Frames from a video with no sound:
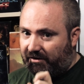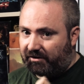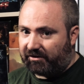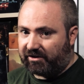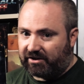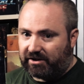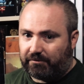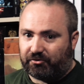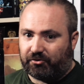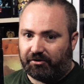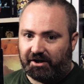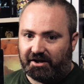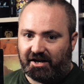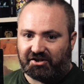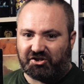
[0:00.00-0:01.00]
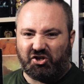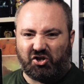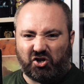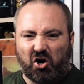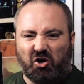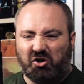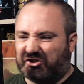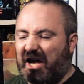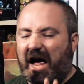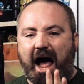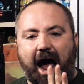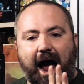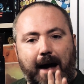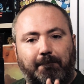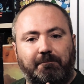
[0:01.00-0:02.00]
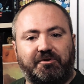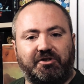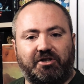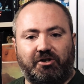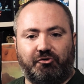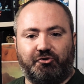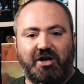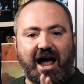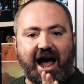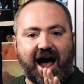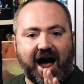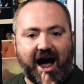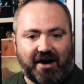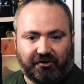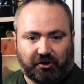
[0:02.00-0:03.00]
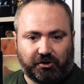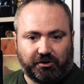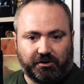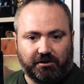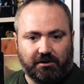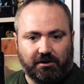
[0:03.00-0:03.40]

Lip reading: to slip through the net to cause absolute havoc.